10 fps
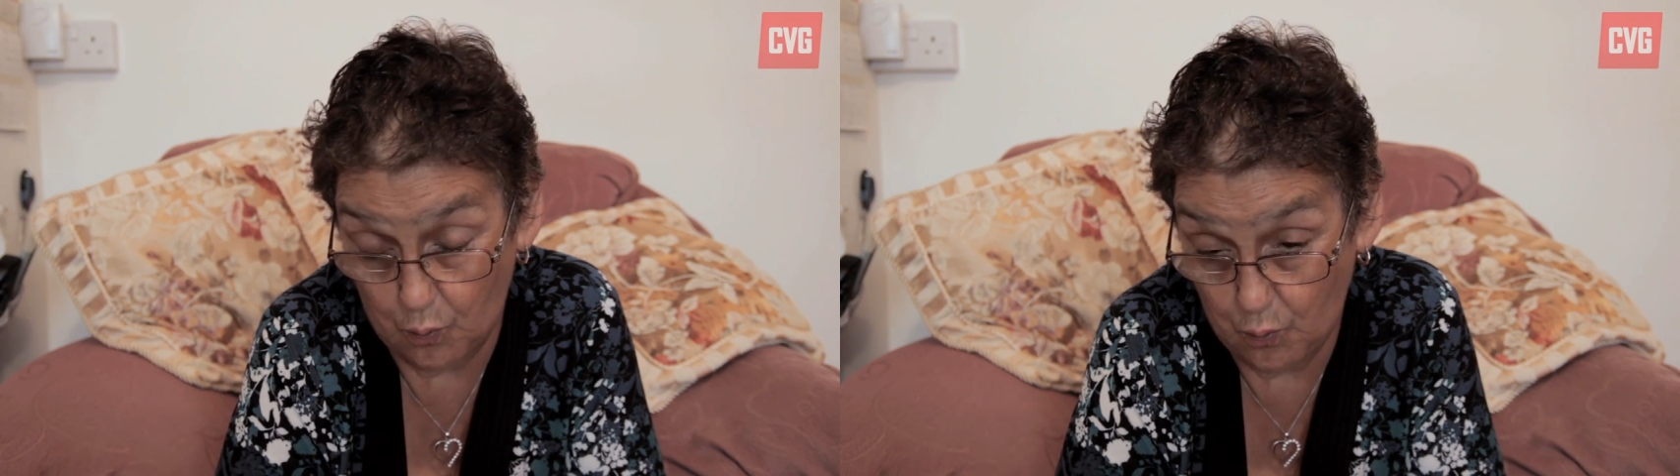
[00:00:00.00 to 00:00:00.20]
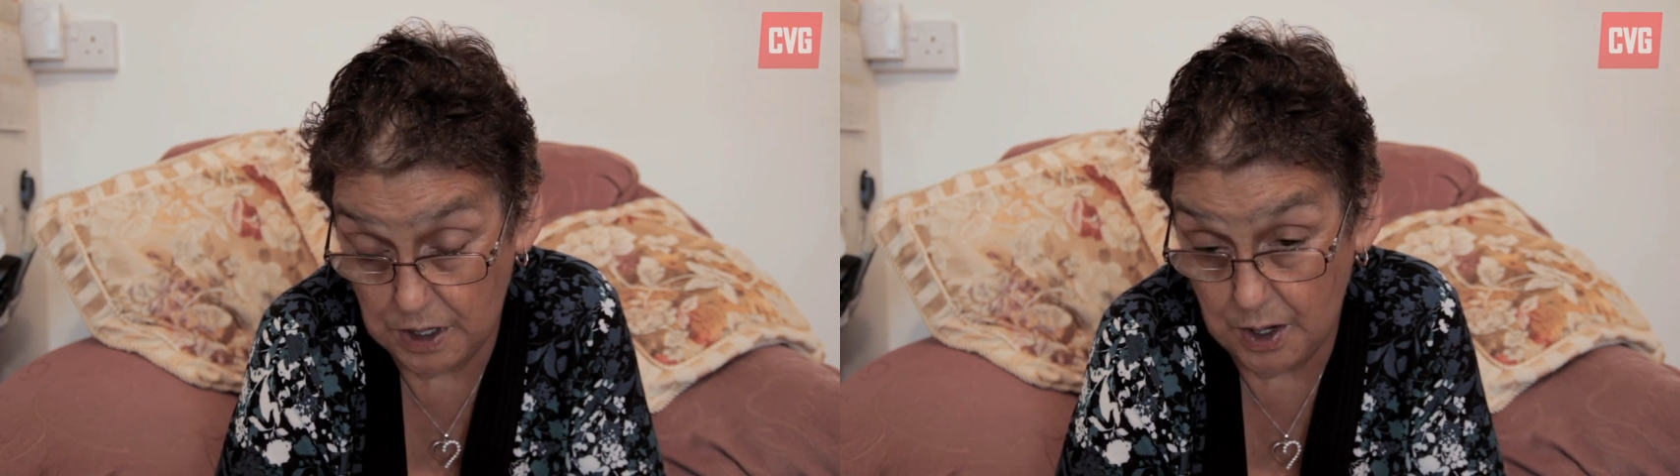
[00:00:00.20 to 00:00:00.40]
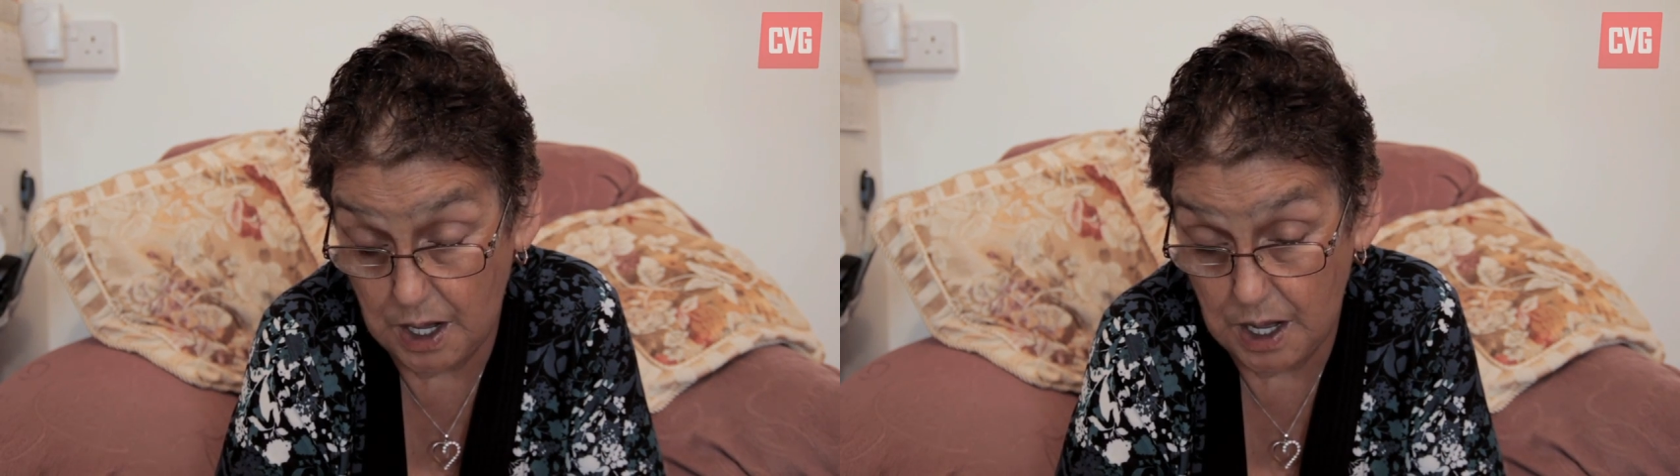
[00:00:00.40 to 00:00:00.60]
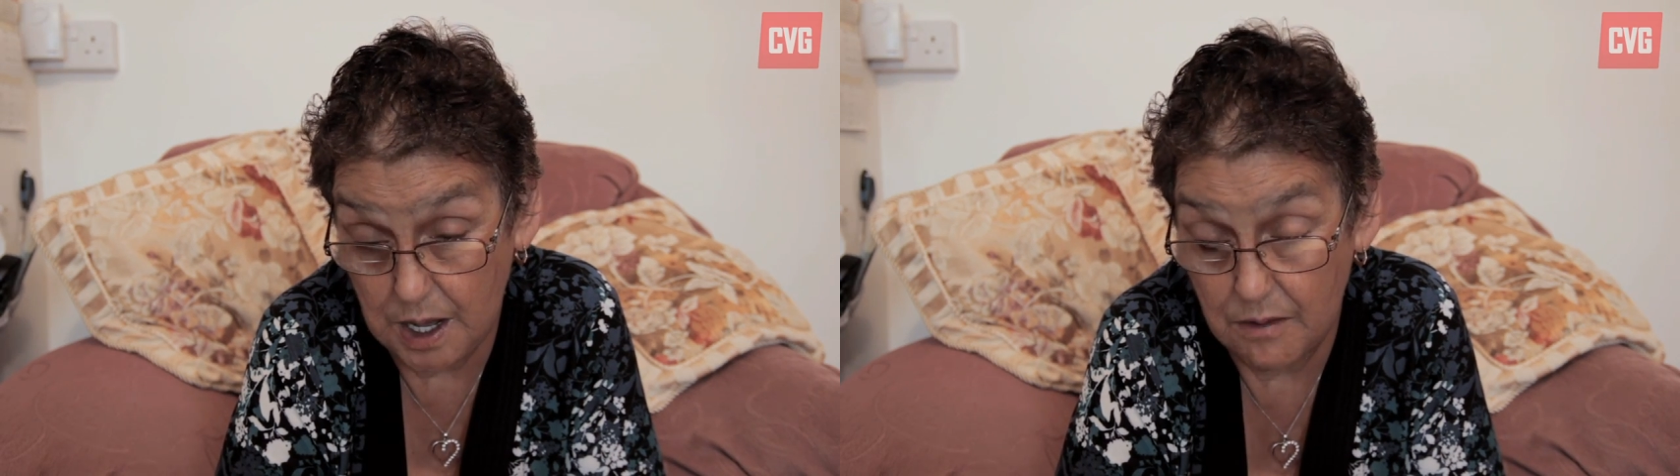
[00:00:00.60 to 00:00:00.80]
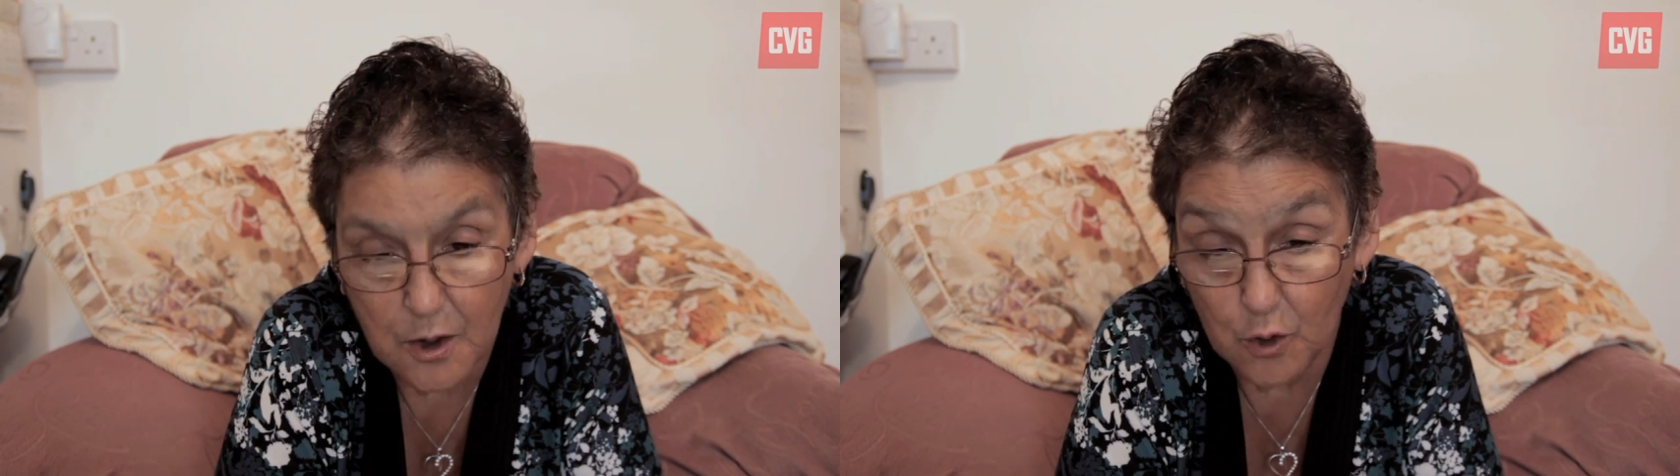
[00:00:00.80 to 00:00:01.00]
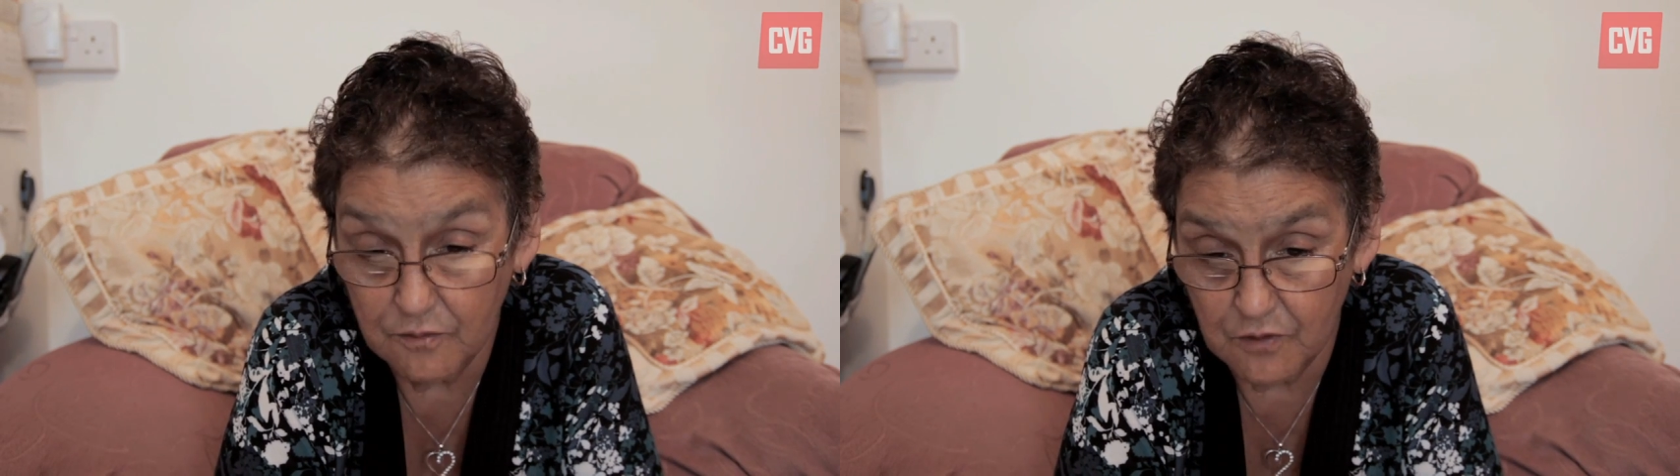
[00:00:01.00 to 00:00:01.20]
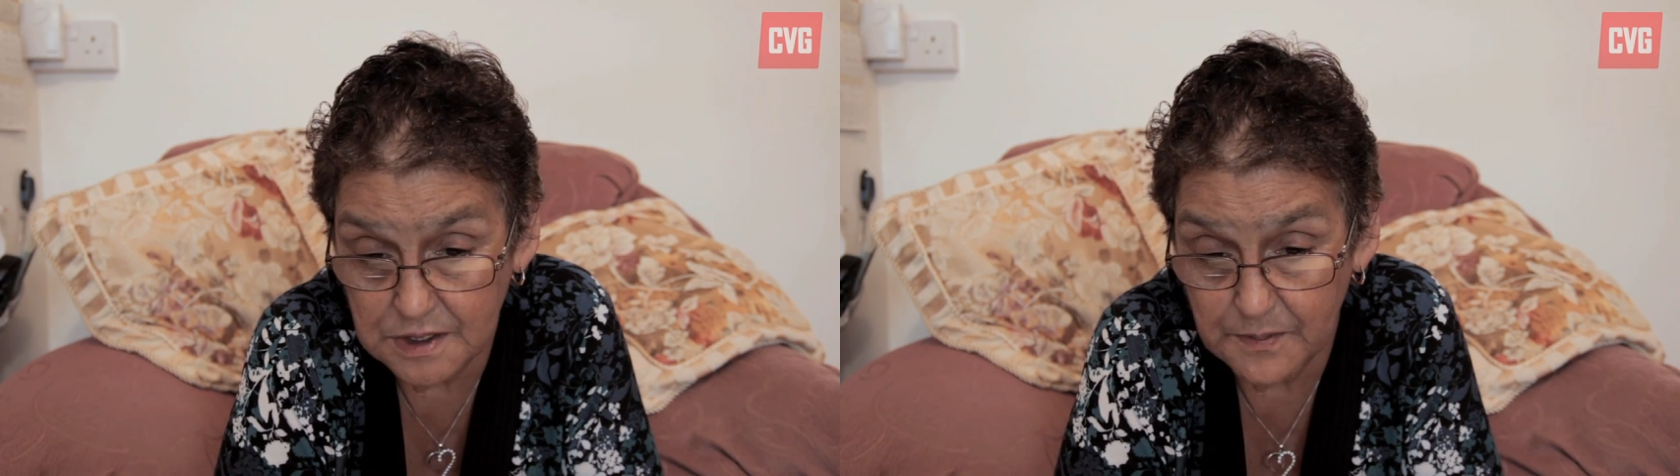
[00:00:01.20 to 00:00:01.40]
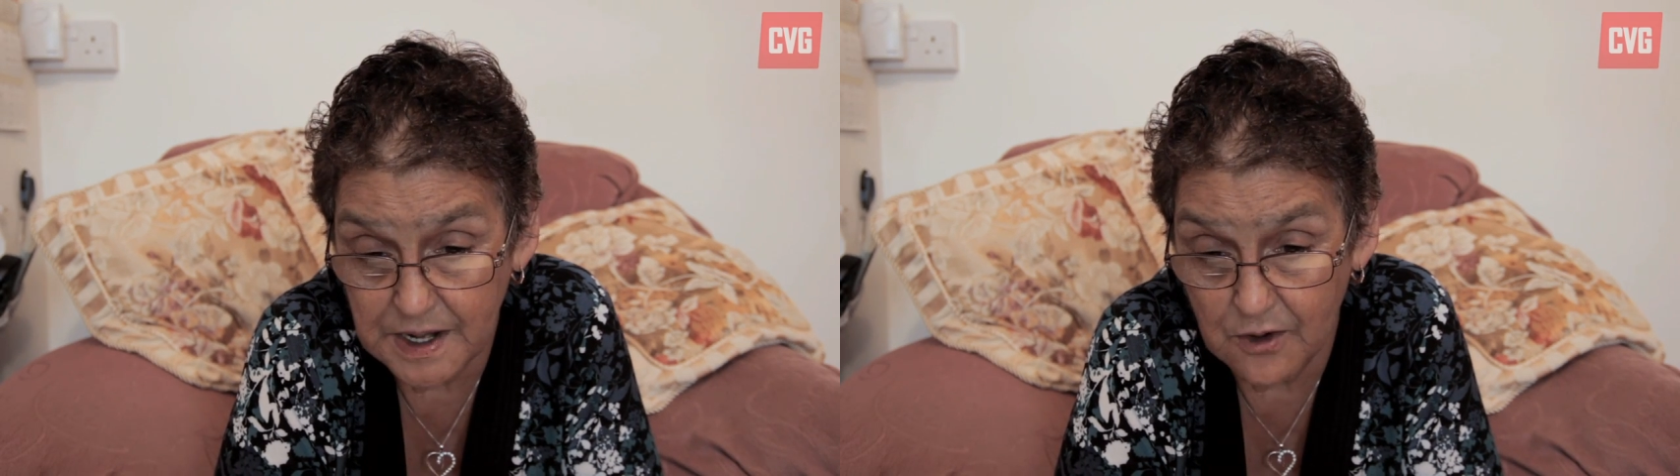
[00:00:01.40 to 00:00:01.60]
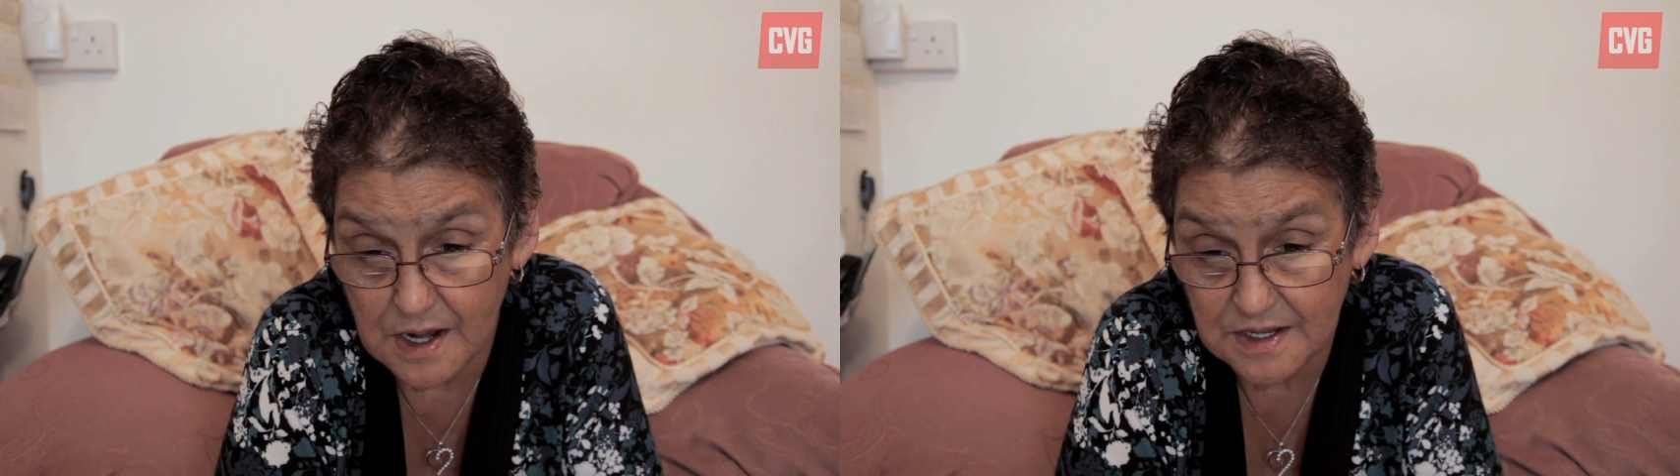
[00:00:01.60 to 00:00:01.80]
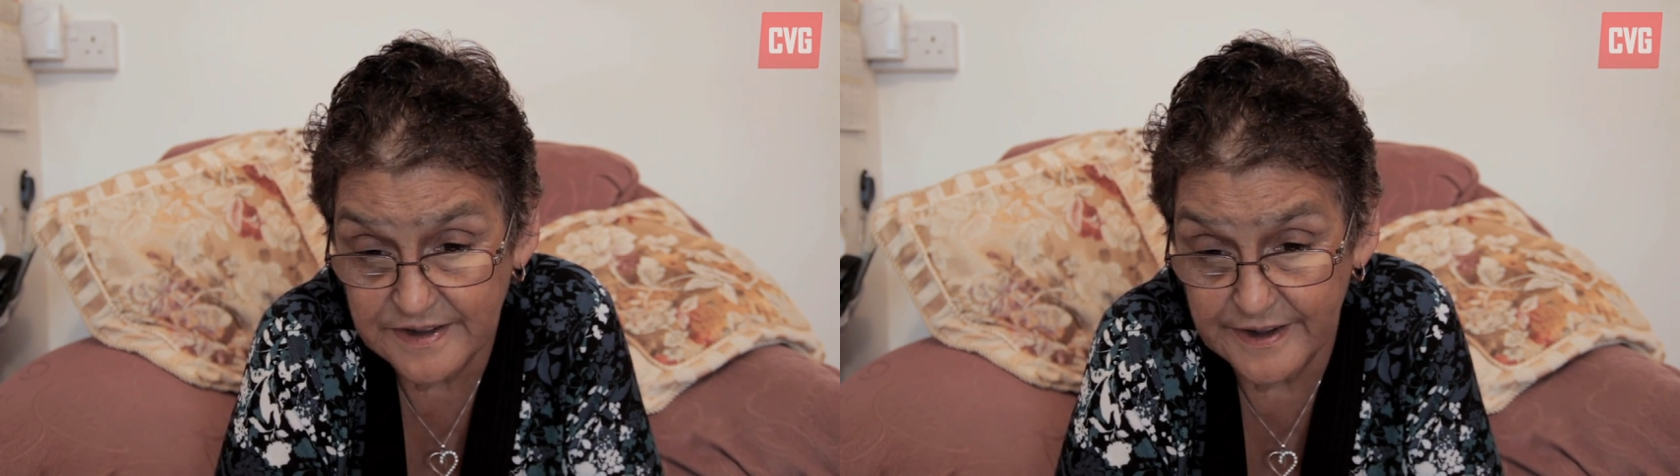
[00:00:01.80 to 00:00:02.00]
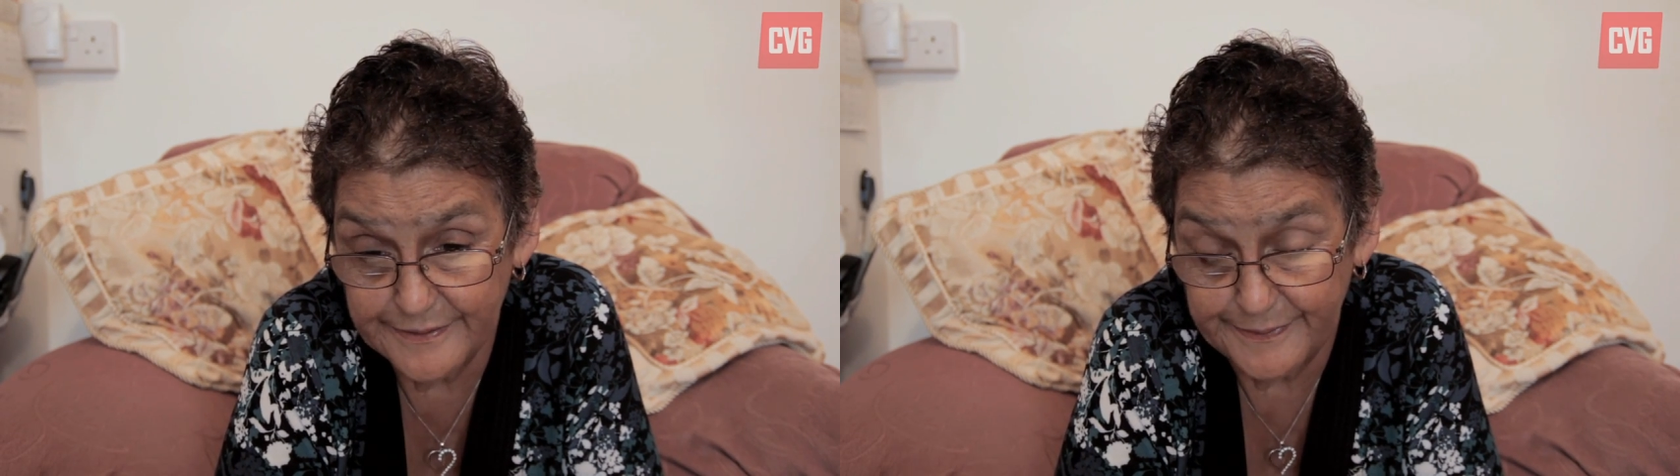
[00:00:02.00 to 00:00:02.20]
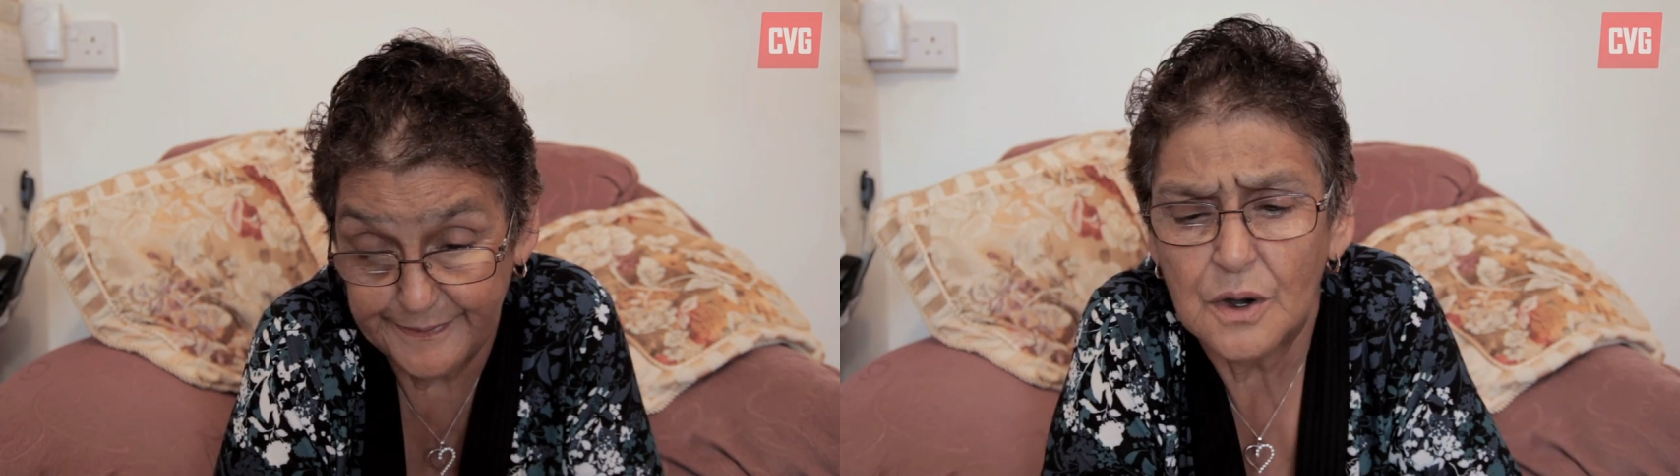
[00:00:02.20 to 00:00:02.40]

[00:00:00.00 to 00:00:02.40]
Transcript: Yay. Not in front of my grandson.